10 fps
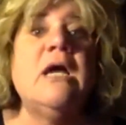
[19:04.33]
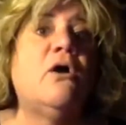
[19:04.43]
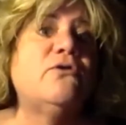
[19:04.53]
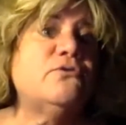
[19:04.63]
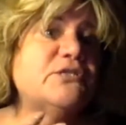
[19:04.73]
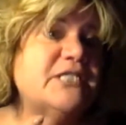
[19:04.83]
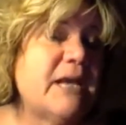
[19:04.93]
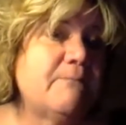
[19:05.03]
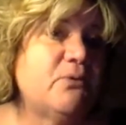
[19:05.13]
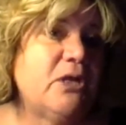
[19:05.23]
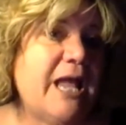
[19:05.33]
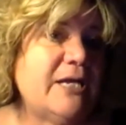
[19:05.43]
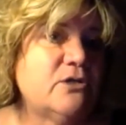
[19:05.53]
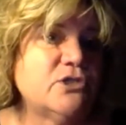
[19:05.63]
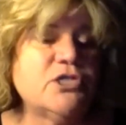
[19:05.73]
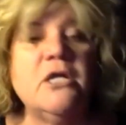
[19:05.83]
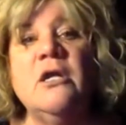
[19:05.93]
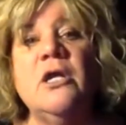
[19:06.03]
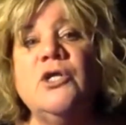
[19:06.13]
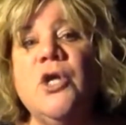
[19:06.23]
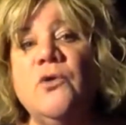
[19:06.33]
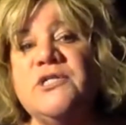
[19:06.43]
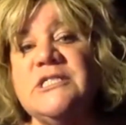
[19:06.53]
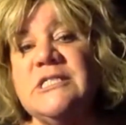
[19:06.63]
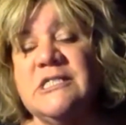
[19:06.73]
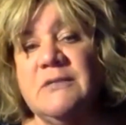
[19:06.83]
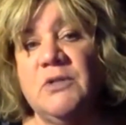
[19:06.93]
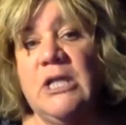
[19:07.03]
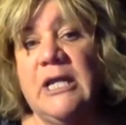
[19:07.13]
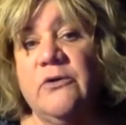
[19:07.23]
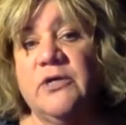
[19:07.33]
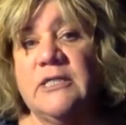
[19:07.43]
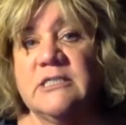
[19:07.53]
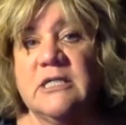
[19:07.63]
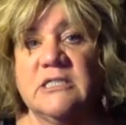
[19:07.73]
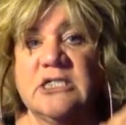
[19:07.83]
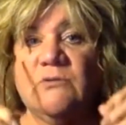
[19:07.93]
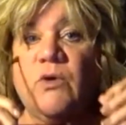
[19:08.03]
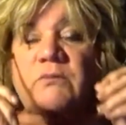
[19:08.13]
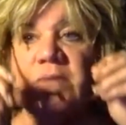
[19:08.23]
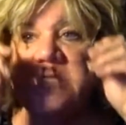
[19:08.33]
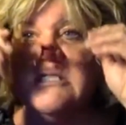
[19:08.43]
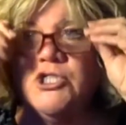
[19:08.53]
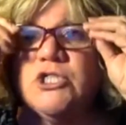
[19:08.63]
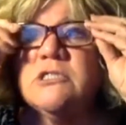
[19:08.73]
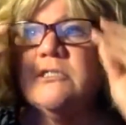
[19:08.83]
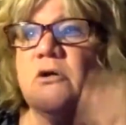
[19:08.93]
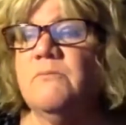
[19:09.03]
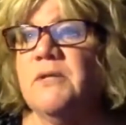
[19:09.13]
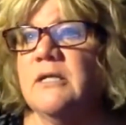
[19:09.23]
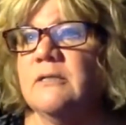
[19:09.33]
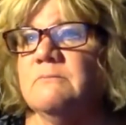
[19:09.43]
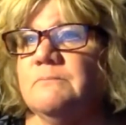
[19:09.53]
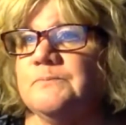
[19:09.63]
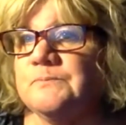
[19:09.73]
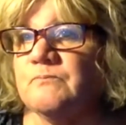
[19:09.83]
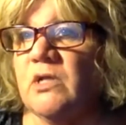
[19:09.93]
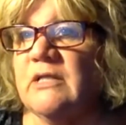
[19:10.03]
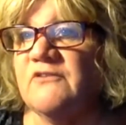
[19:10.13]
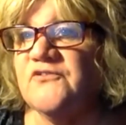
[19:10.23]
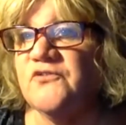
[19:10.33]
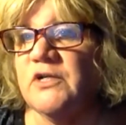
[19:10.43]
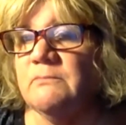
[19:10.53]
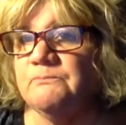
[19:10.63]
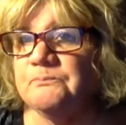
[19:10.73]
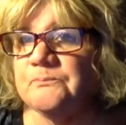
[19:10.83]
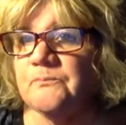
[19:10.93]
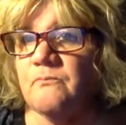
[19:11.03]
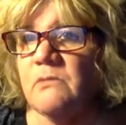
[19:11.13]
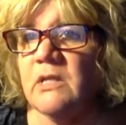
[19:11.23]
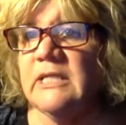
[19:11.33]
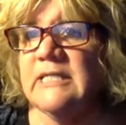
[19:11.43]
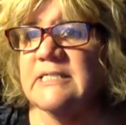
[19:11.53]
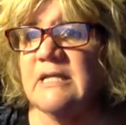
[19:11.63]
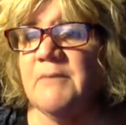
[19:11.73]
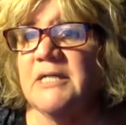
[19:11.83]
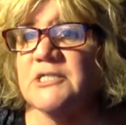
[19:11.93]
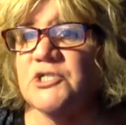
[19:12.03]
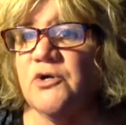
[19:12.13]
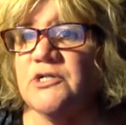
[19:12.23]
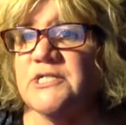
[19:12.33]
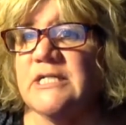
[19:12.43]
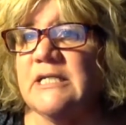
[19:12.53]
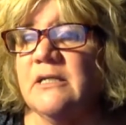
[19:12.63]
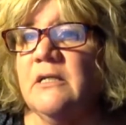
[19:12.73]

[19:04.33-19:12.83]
Are there the same players? Notice the similarities and see what messages are being left for you. Liz, am I a starseed?